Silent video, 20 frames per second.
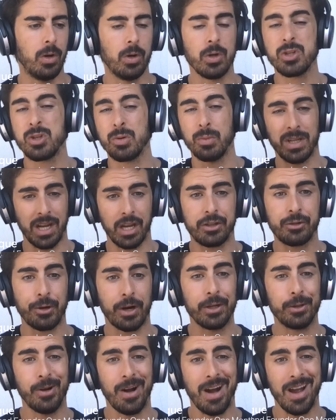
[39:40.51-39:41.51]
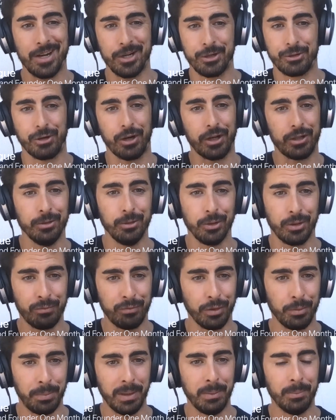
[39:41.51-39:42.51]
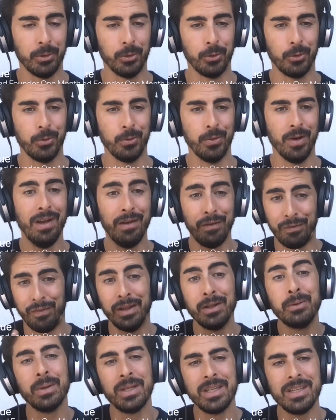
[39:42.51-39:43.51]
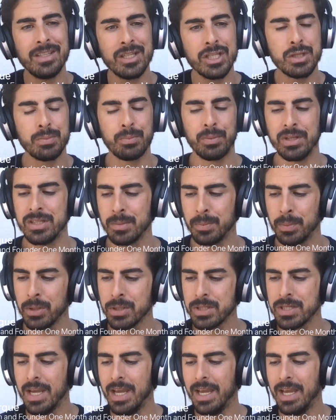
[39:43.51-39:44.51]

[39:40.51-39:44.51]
Also, when I try to hire, I try to look for people who fit within these principles.